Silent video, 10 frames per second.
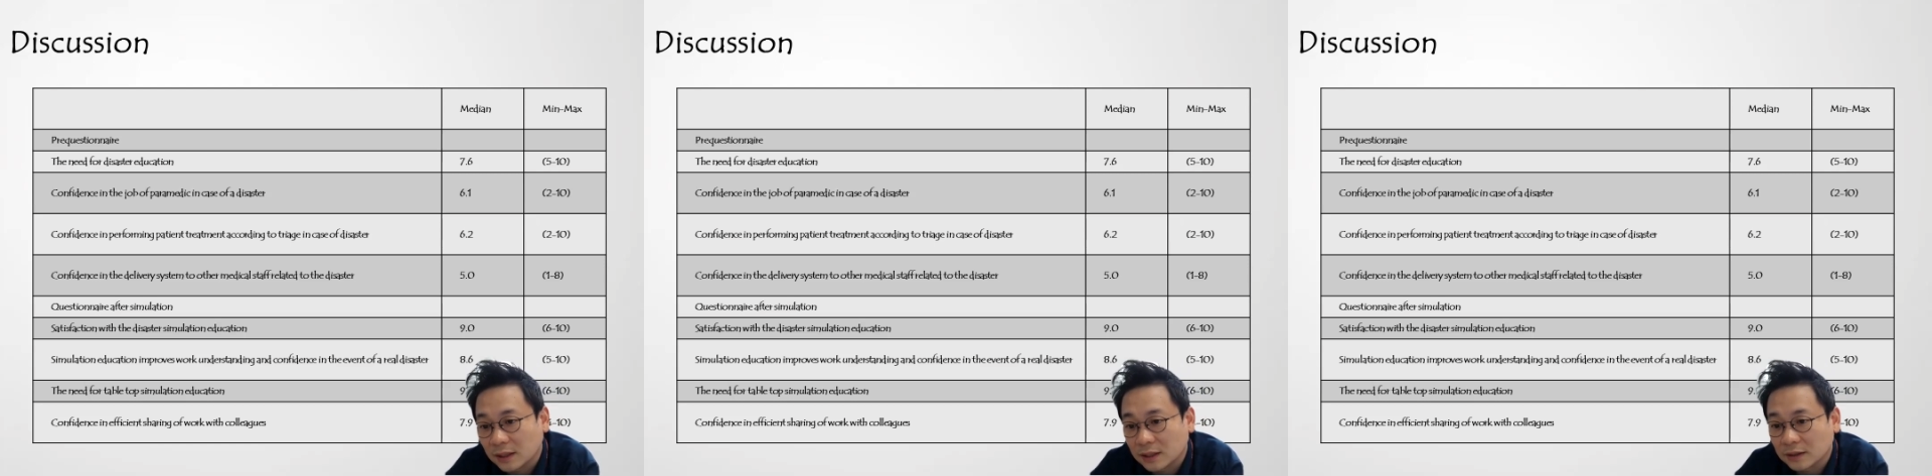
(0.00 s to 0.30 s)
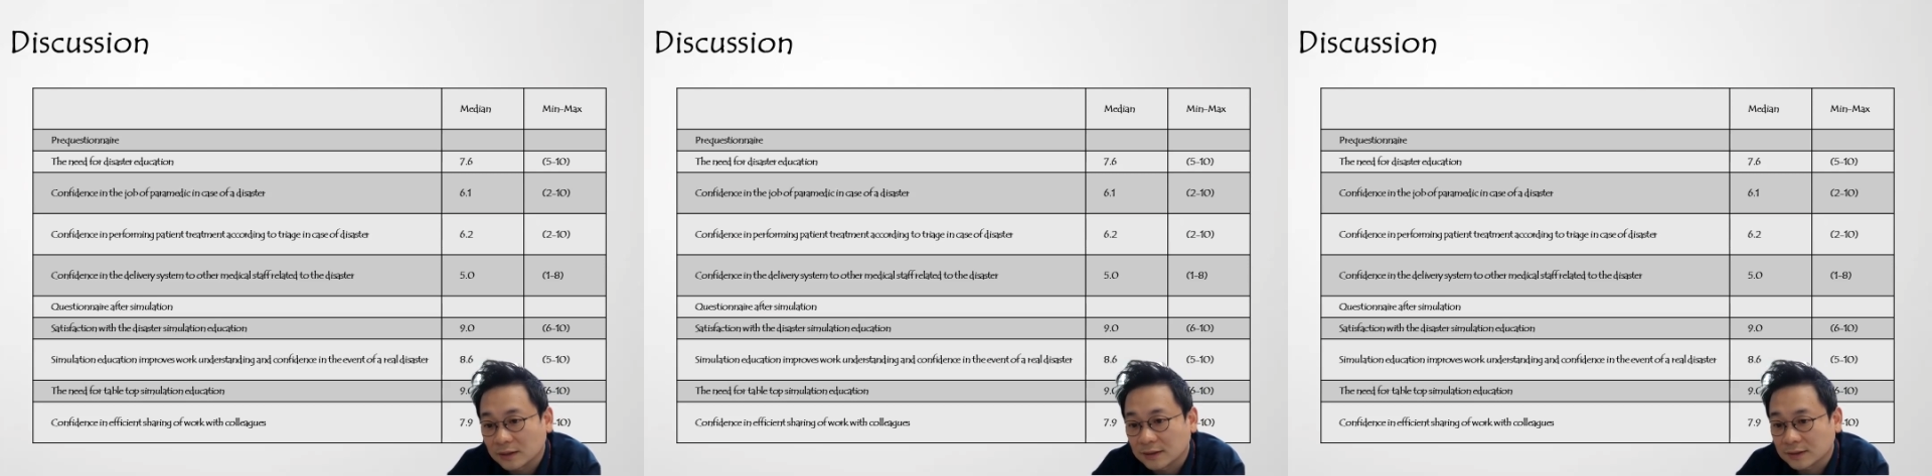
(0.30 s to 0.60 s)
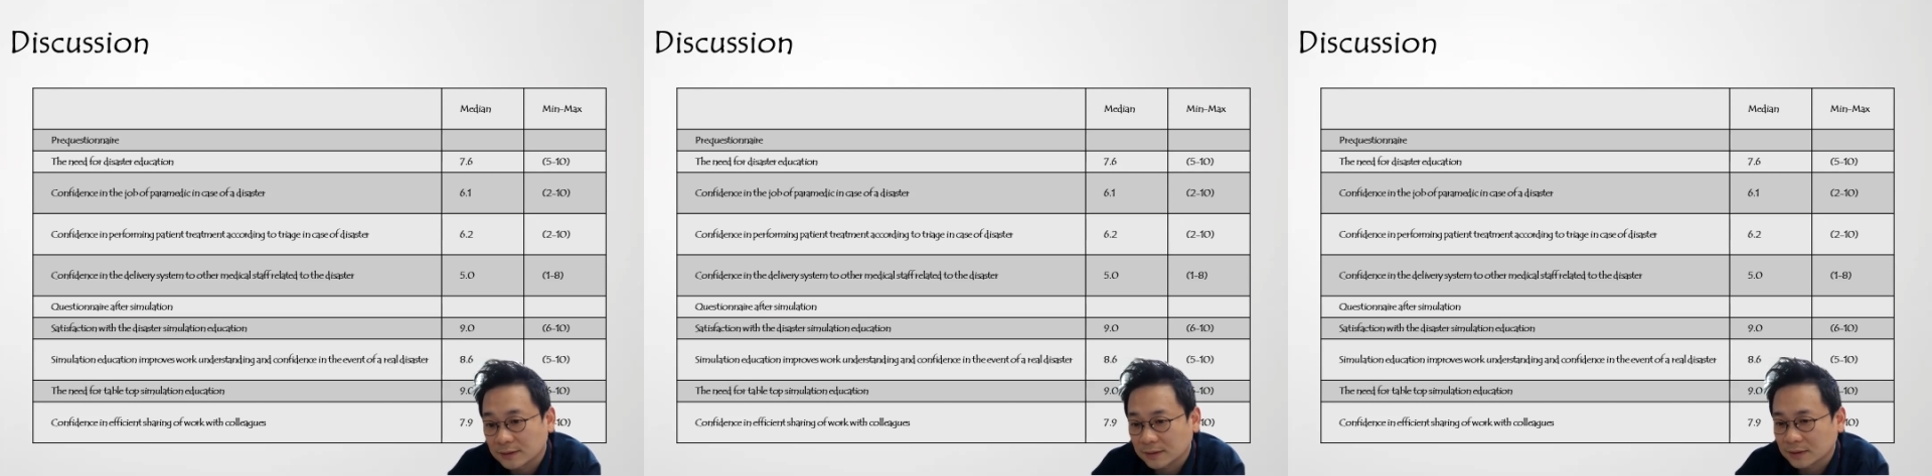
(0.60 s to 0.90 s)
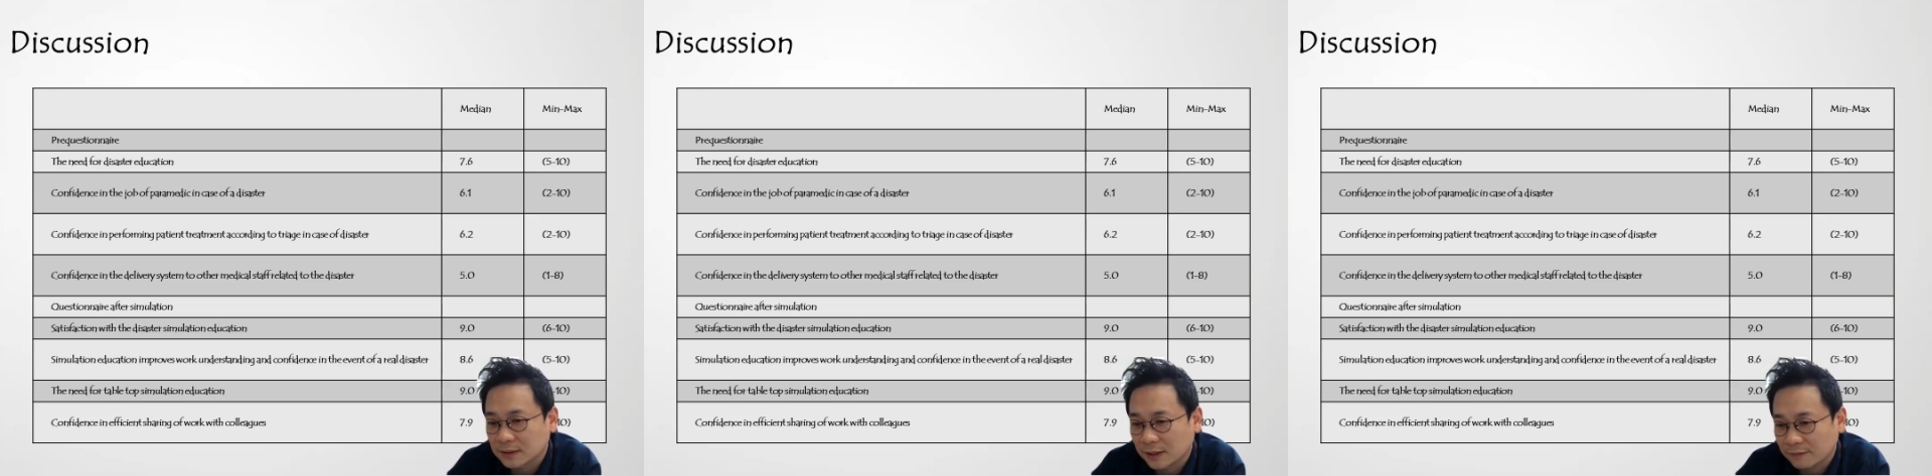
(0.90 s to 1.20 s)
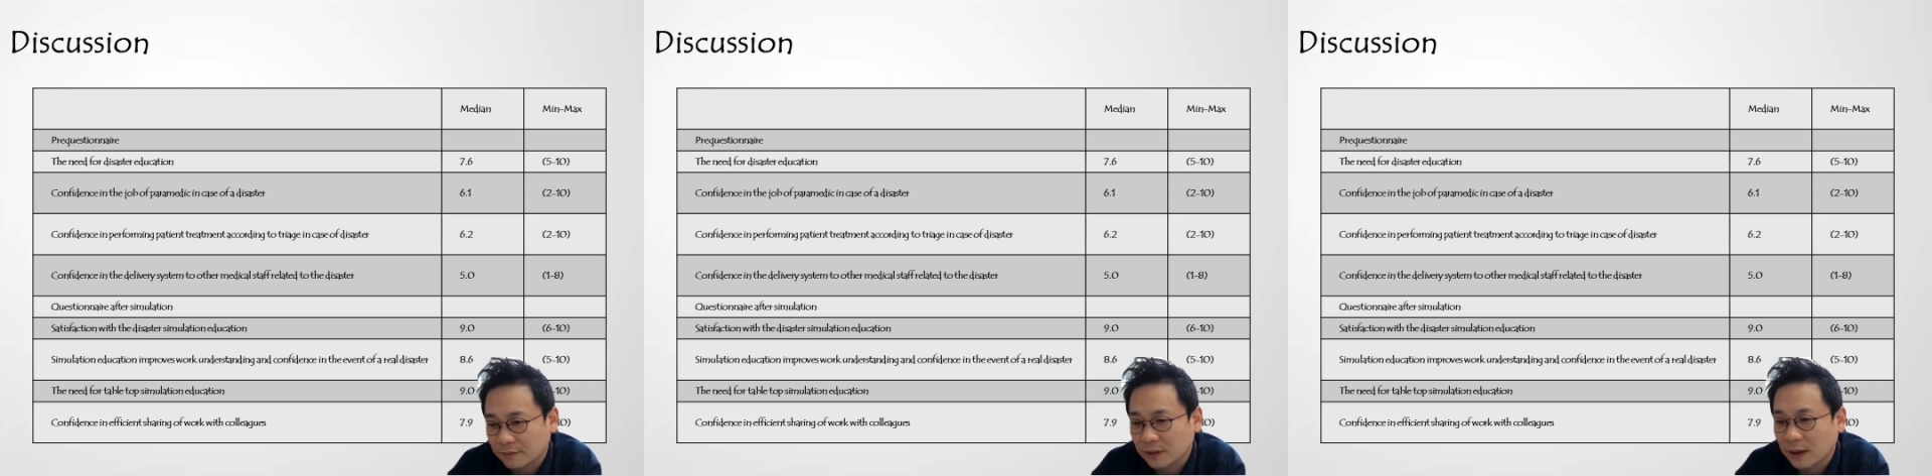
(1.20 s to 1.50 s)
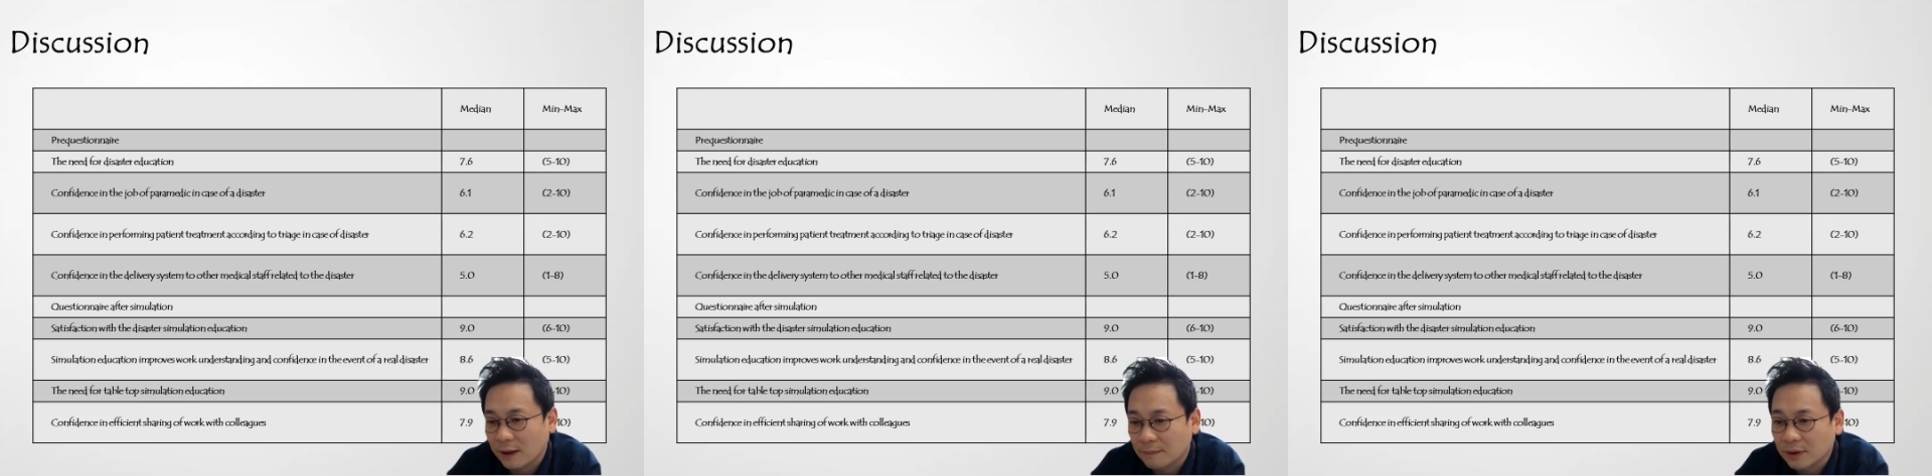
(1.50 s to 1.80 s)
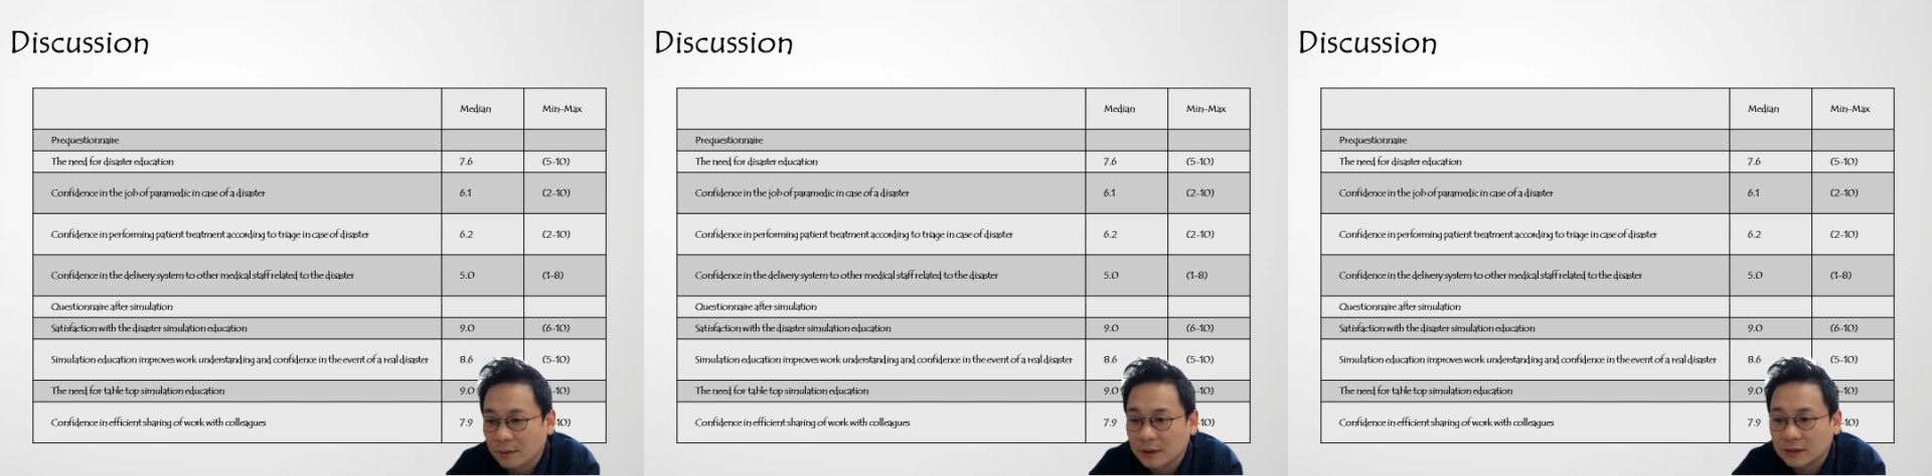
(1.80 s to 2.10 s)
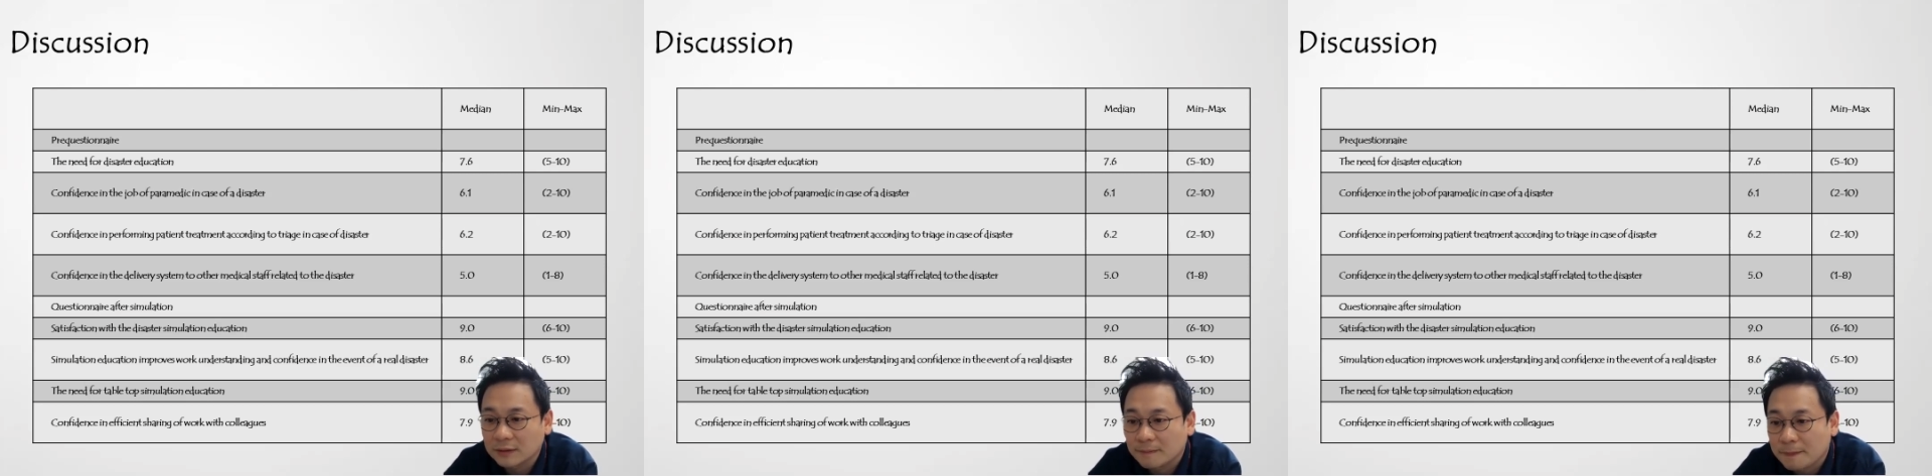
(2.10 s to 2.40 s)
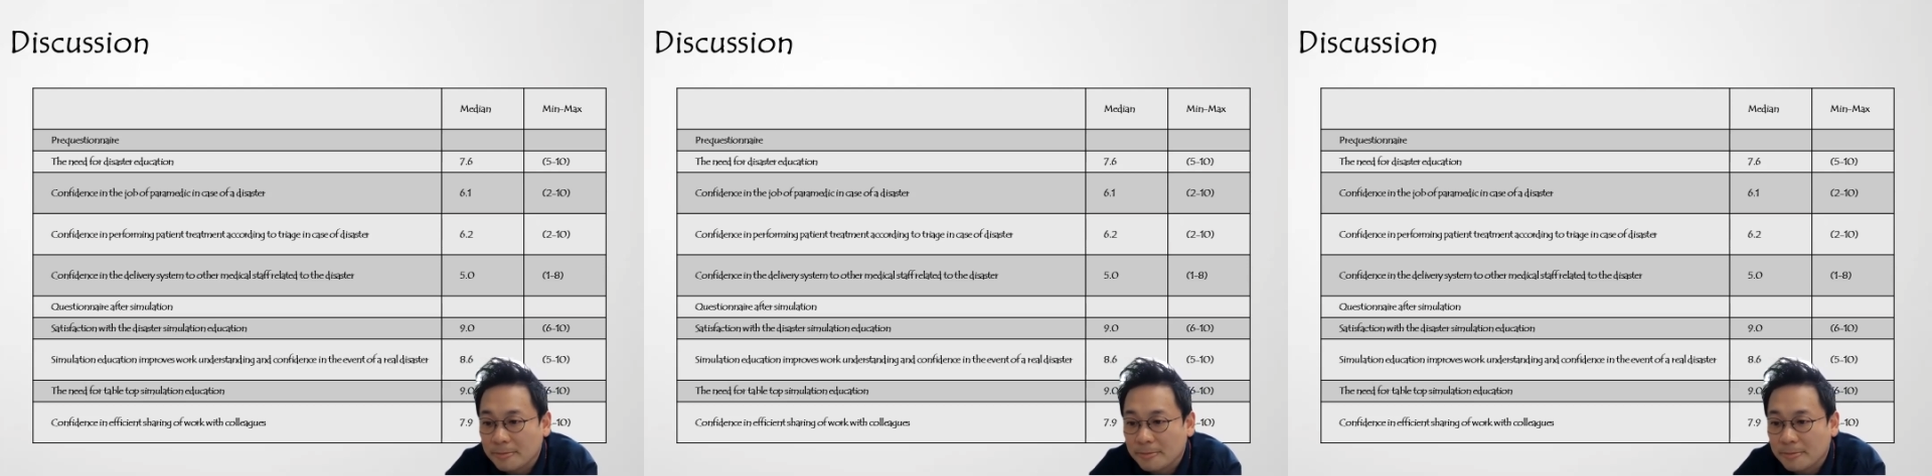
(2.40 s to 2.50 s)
in a safe environment